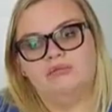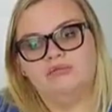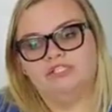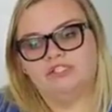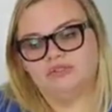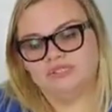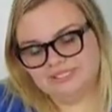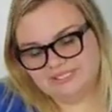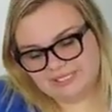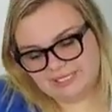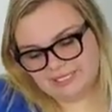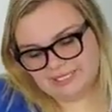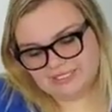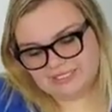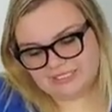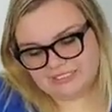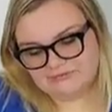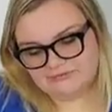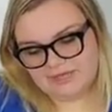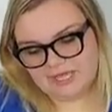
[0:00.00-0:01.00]
So the city
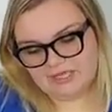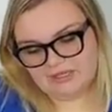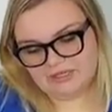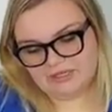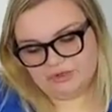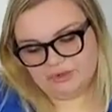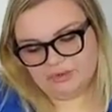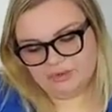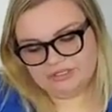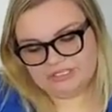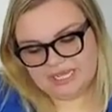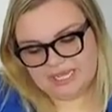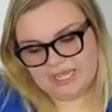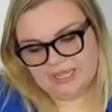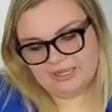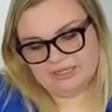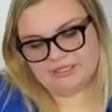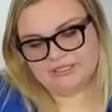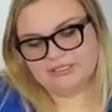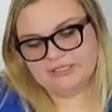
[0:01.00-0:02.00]
assessed value
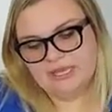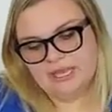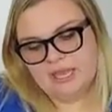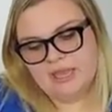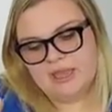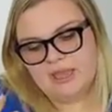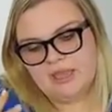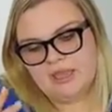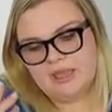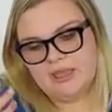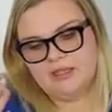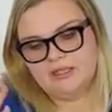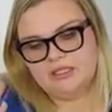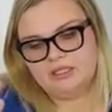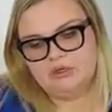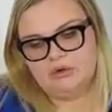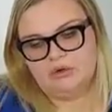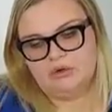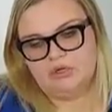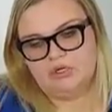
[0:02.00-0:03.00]
takes
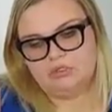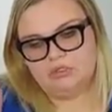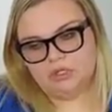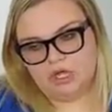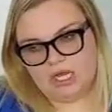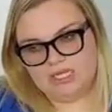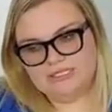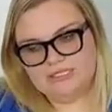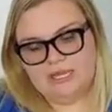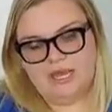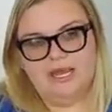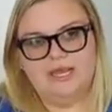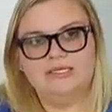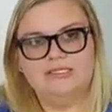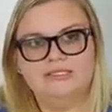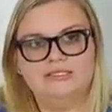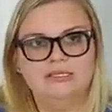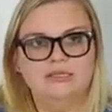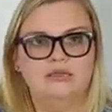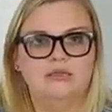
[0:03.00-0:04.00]
your lot
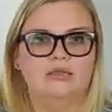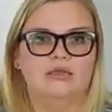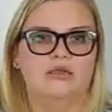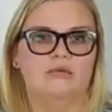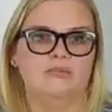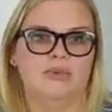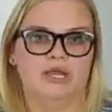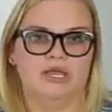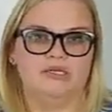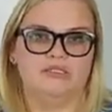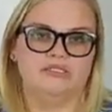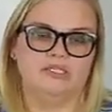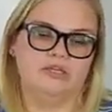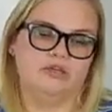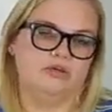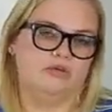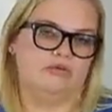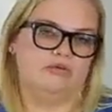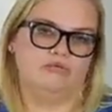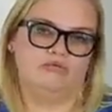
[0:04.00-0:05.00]
size compared
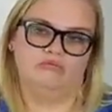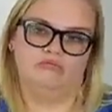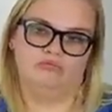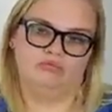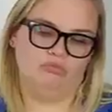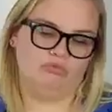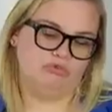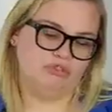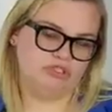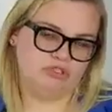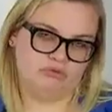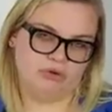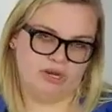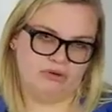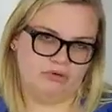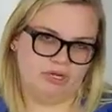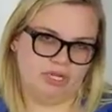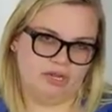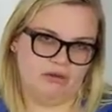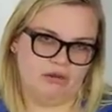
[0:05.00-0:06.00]
to
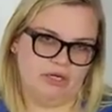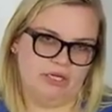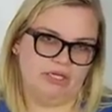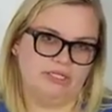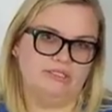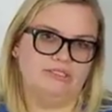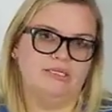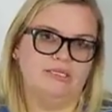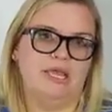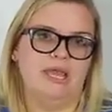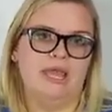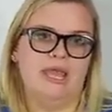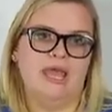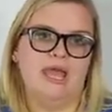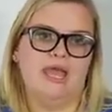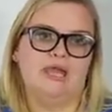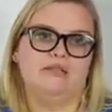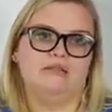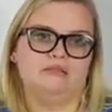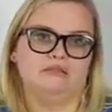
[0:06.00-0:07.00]
surrounding areas
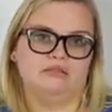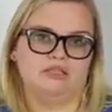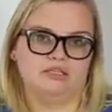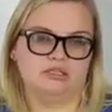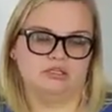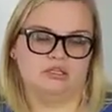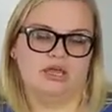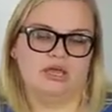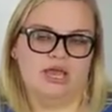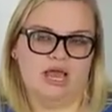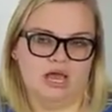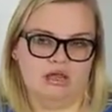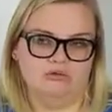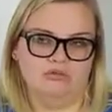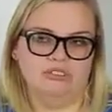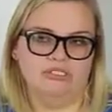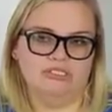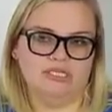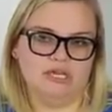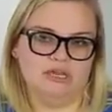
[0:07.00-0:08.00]
and the
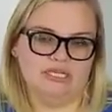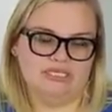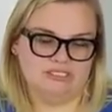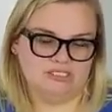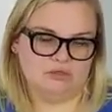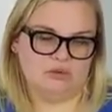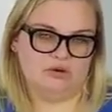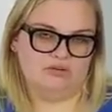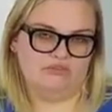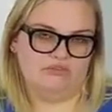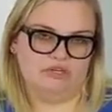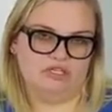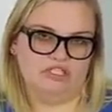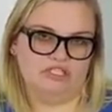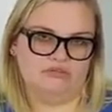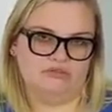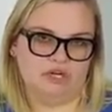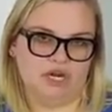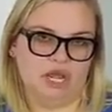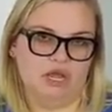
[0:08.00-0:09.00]
house and square footage
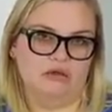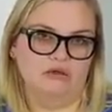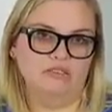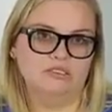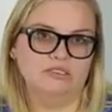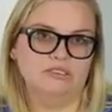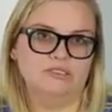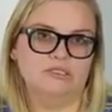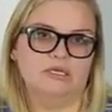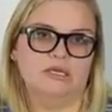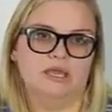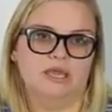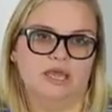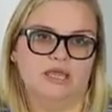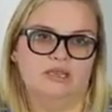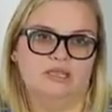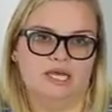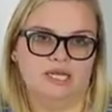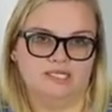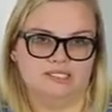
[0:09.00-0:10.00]
of your house,
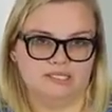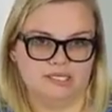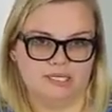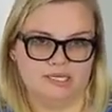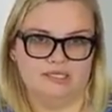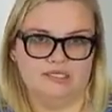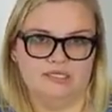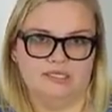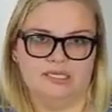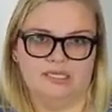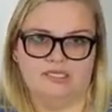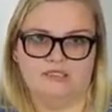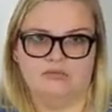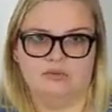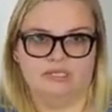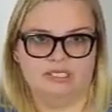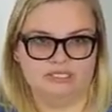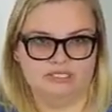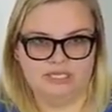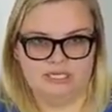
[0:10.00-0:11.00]
and that is it. That is
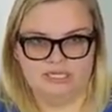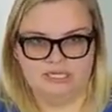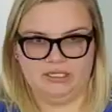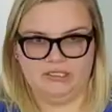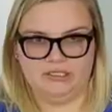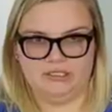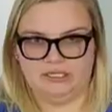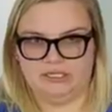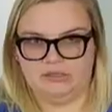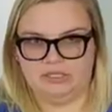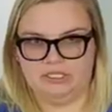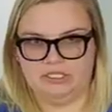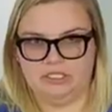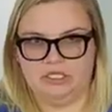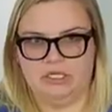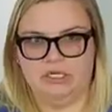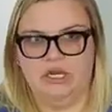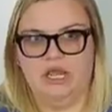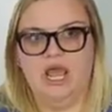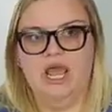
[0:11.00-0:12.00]
what they take in
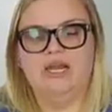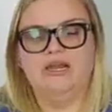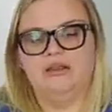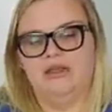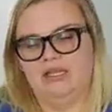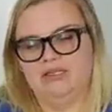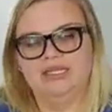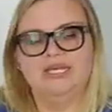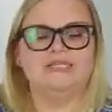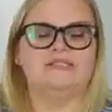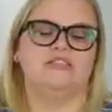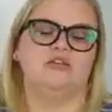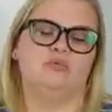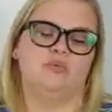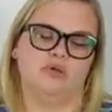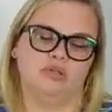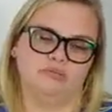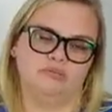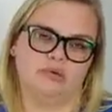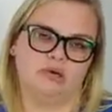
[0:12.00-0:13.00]
consideration. And unless you
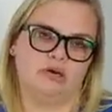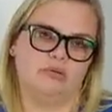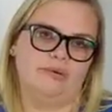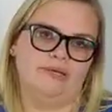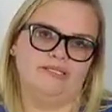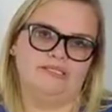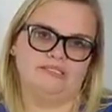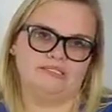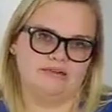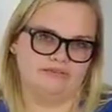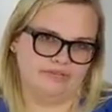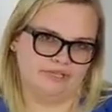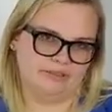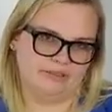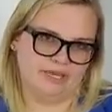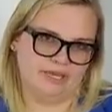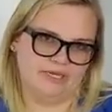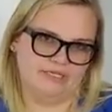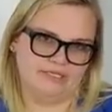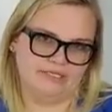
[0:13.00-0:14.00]
pulled permits, stuff like
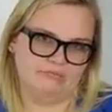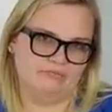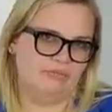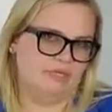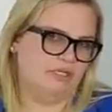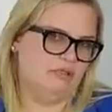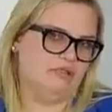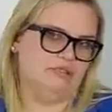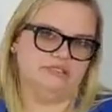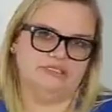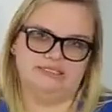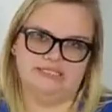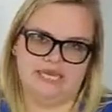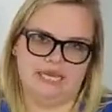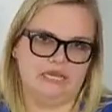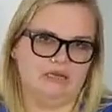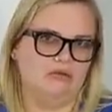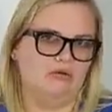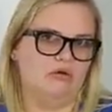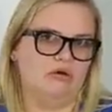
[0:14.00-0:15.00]
that, to build a
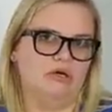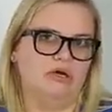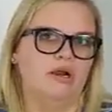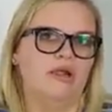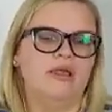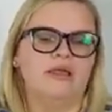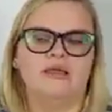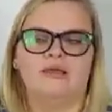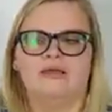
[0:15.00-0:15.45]
deck or